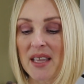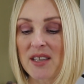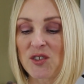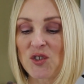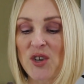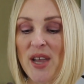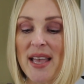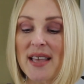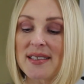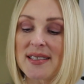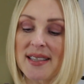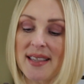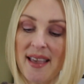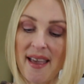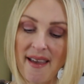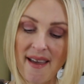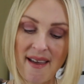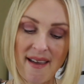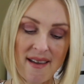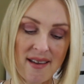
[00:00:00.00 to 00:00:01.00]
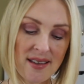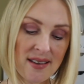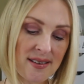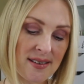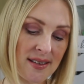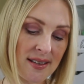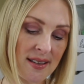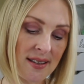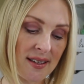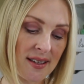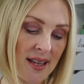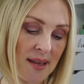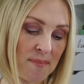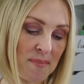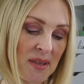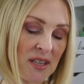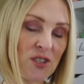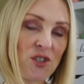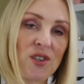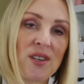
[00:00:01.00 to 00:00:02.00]
Jess had
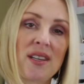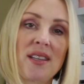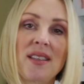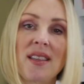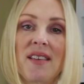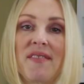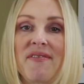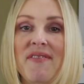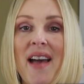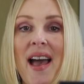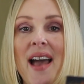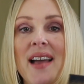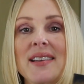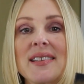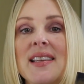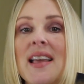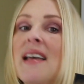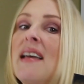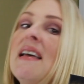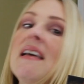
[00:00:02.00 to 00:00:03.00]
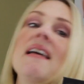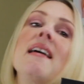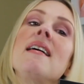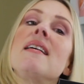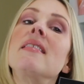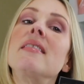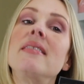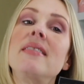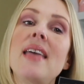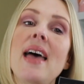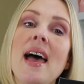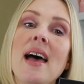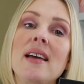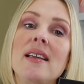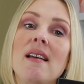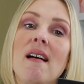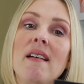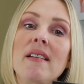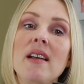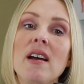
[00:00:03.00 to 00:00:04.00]
mentioned the fact
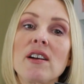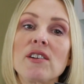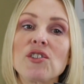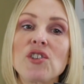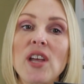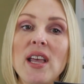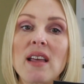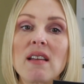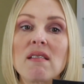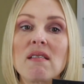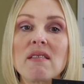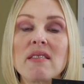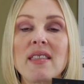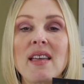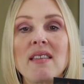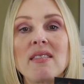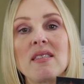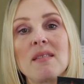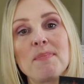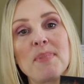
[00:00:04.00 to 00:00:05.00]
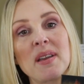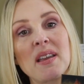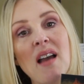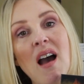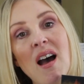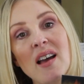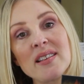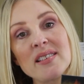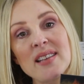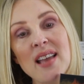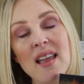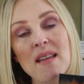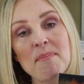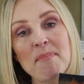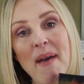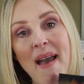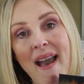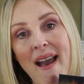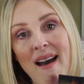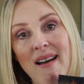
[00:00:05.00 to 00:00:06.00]
that on her channel that the Picante
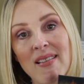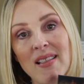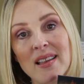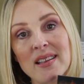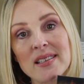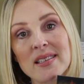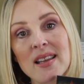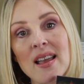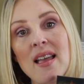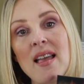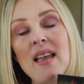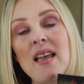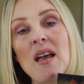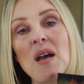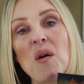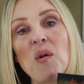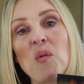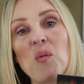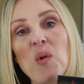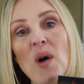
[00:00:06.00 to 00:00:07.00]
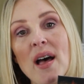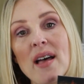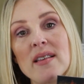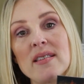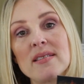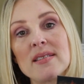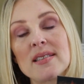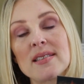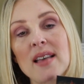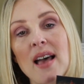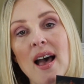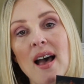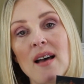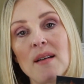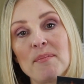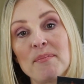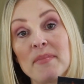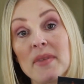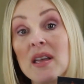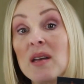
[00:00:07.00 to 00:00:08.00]
palette was,
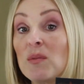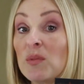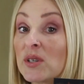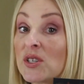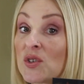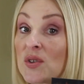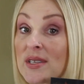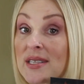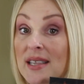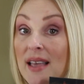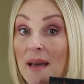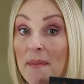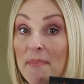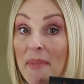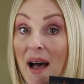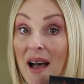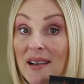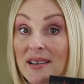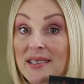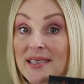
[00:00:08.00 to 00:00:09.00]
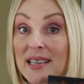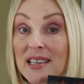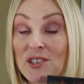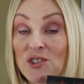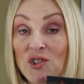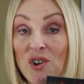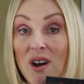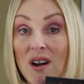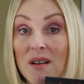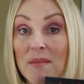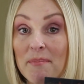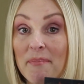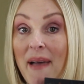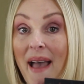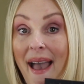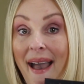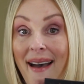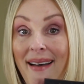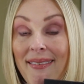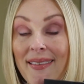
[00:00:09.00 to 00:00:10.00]
which was a BOXY charm
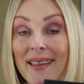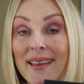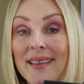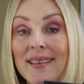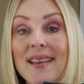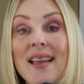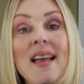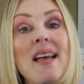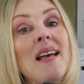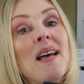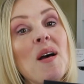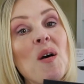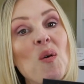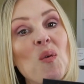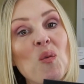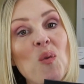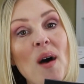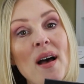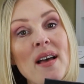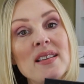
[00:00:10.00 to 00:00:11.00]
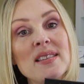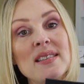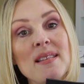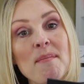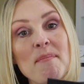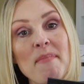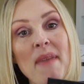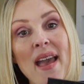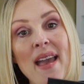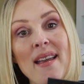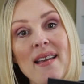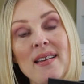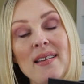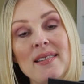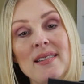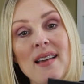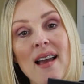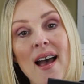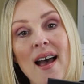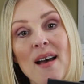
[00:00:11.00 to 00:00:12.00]
palette, was
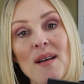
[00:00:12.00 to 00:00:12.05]
made,